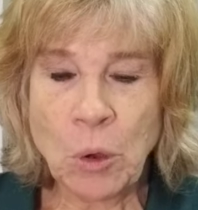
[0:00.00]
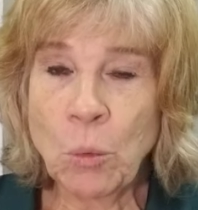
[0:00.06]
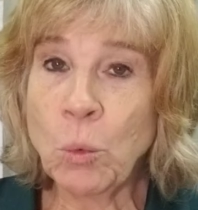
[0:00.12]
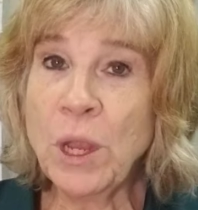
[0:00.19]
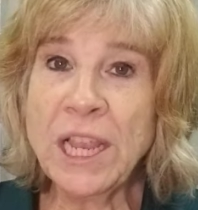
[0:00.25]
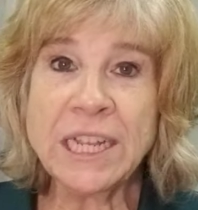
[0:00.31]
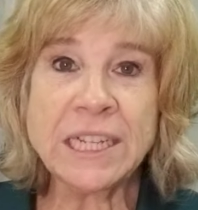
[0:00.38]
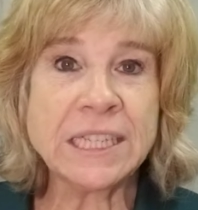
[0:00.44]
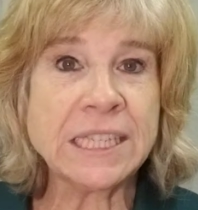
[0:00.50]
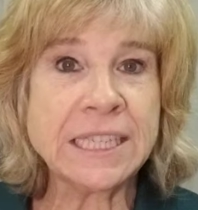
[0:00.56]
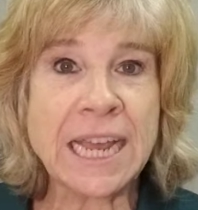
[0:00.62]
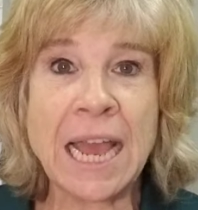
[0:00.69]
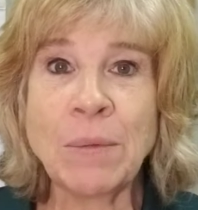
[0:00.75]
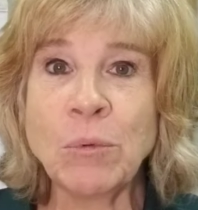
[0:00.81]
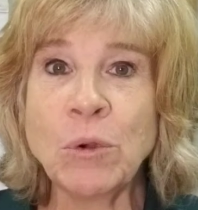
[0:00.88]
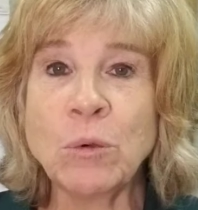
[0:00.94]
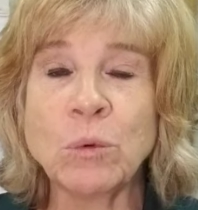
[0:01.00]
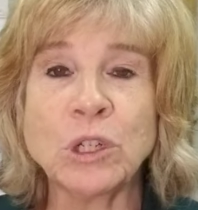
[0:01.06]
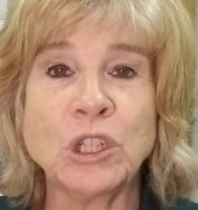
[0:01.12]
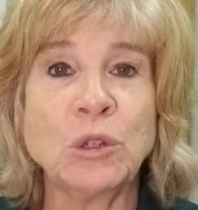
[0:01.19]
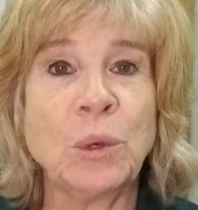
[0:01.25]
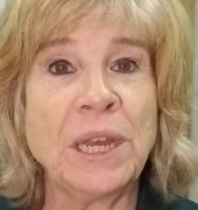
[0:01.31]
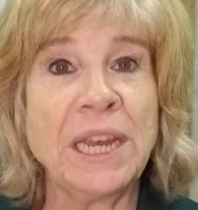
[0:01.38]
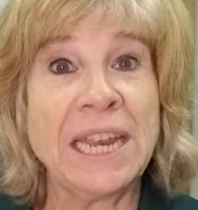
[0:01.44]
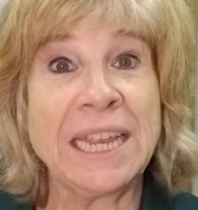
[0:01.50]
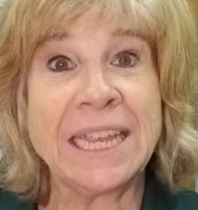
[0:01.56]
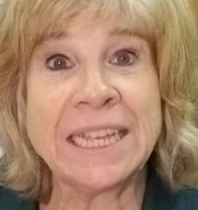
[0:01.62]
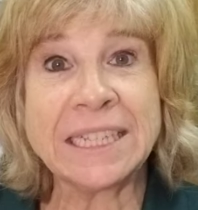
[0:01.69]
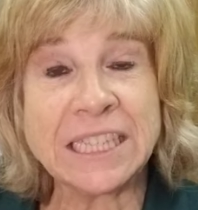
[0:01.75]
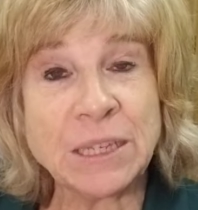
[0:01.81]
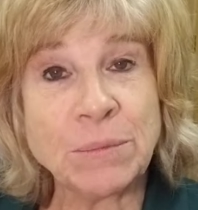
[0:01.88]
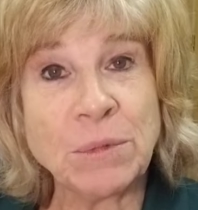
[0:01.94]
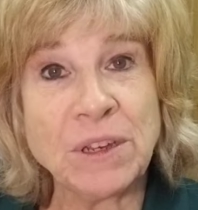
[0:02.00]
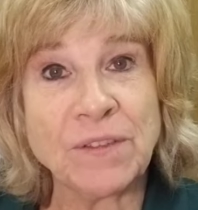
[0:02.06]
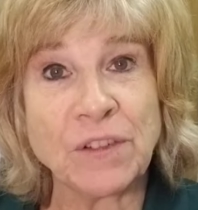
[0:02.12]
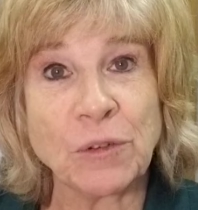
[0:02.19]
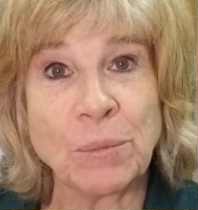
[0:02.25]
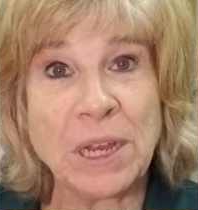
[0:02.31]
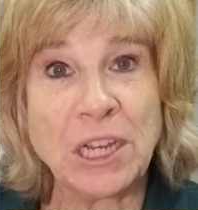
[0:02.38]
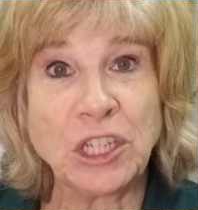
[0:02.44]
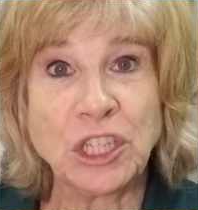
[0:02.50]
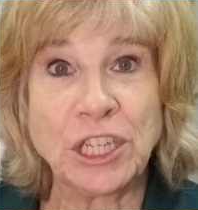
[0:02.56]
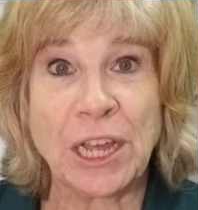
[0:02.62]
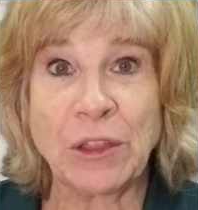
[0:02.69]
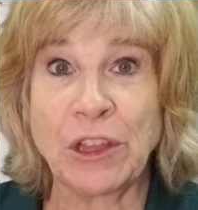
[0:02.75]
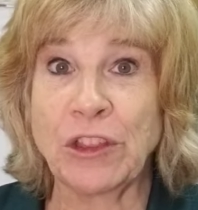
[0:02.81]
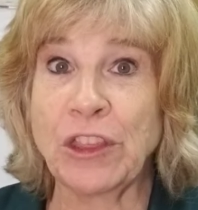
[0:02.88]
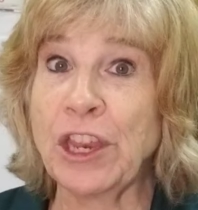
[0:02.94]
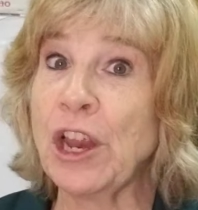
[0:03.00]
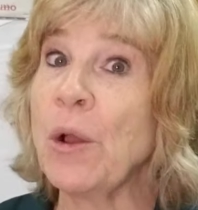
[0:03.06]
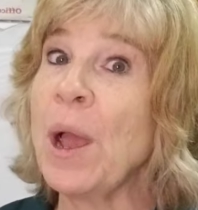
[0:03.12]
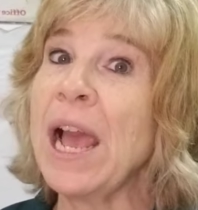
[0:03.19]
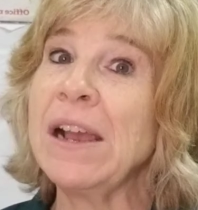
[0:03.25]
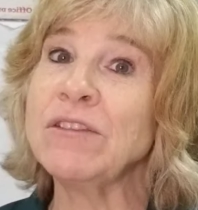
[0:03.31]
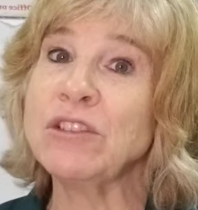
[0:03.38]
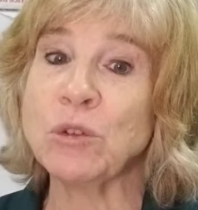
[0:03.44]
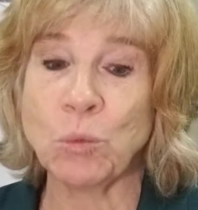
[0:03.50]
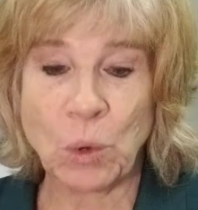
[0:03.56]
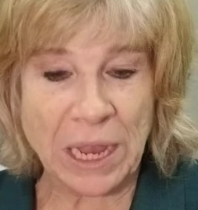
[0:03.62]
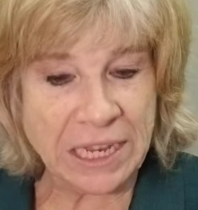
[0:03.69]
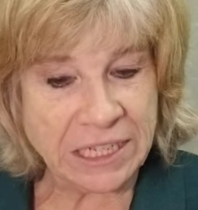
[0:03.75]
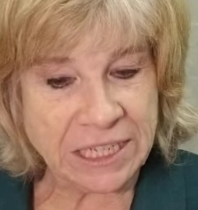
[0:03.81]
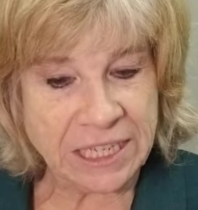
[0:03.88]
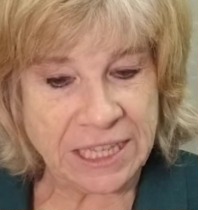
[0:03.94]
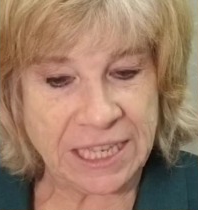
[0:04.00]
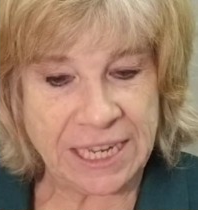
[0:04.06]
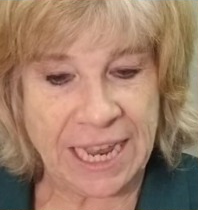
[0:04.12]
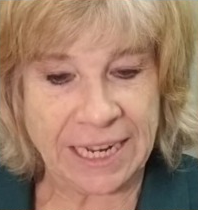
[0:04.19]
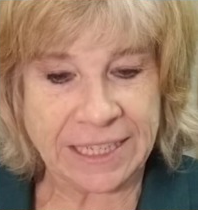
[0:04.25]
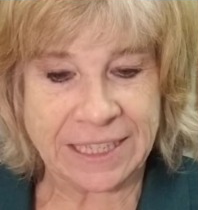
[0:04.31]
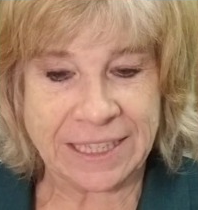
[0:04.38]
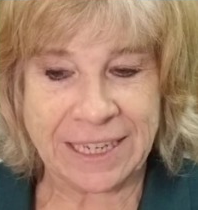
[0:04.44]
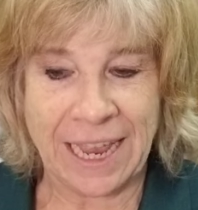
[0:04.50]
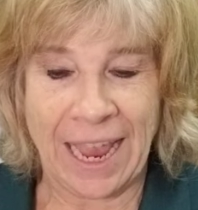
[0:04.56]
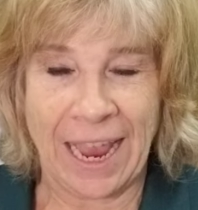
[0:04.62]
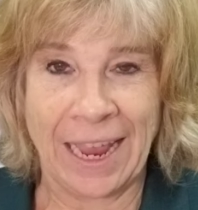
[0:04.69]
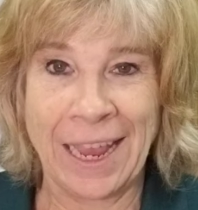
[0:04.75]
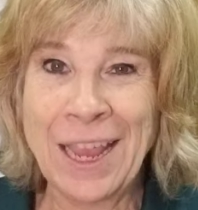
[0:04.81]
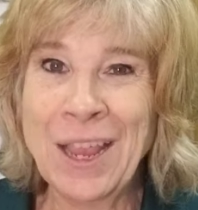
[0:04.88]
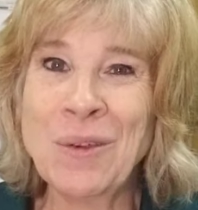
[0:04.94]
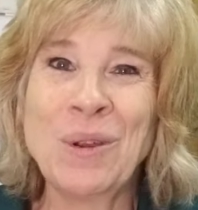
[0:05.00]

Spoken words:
We can stop what we're doing and get some information out there. They don't have to wait till the next day.